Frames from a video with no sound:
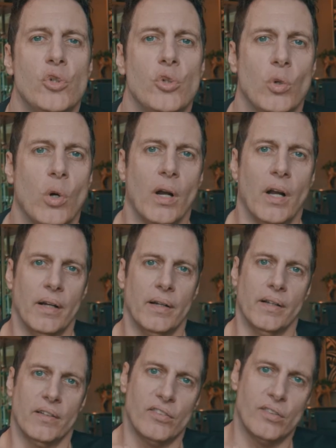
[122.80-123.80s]
you,
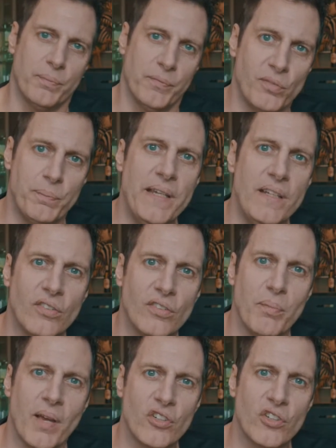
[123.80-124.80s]
speed is
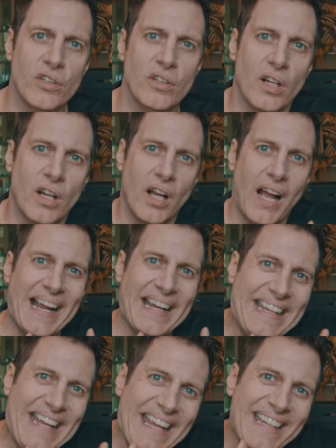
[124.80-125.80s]
measured
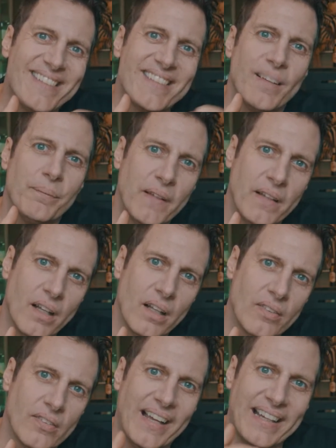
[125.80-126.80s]
against something
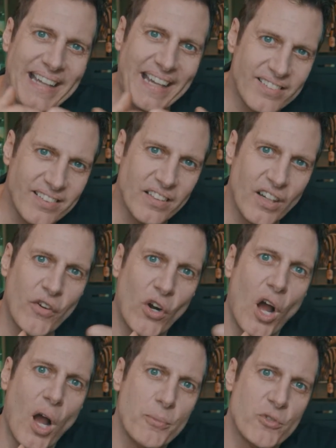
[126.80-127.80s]
else, against
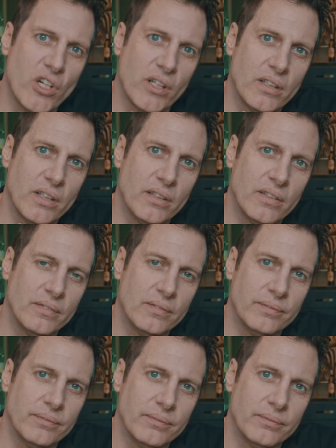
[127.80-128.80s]
another object.
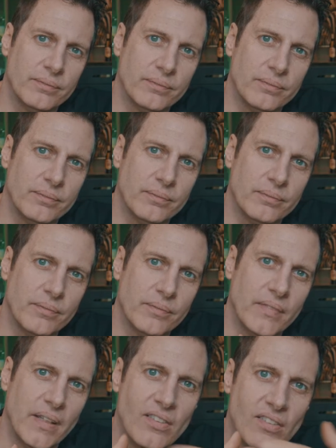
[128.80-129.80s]

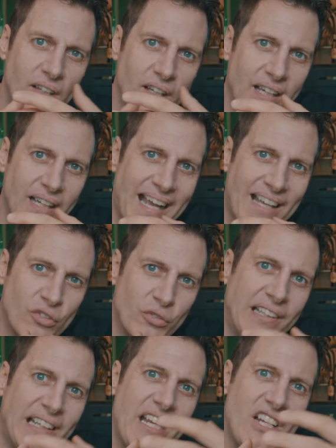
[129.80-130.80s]
It has a
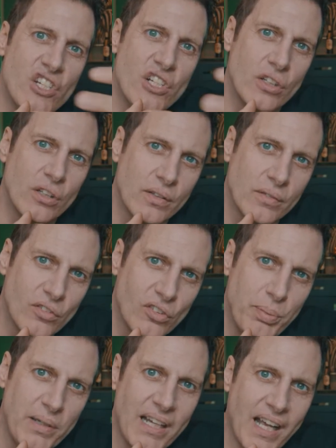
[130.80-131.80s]
relation,
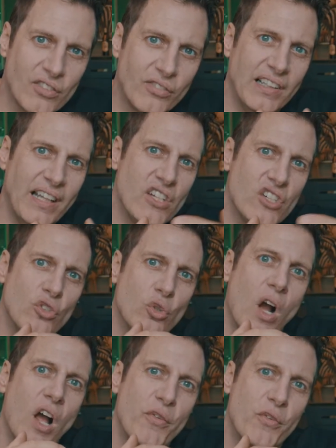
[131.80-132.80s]
speed has a relation
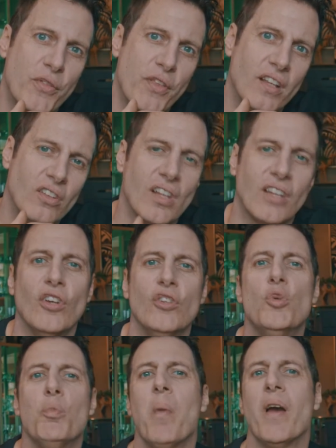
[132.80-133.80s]
to other things. That's how
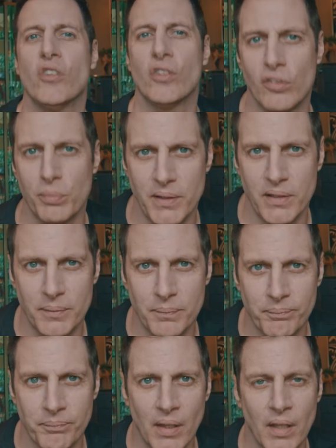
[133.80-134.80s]
you measure speed.
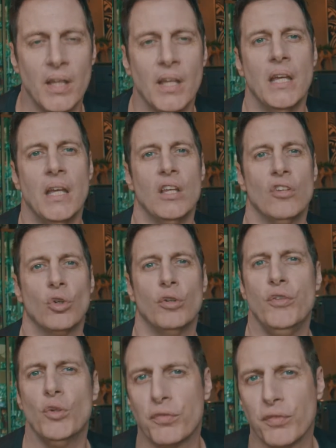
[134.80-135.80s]
So
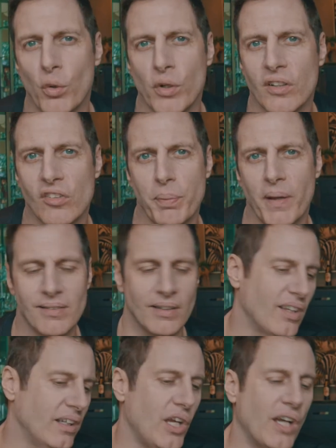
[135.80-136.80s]
if you were floating in space,
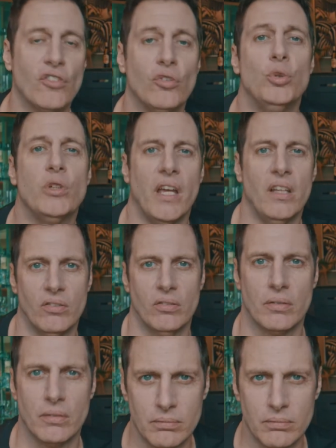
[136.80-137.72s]
let's say you had a suitcase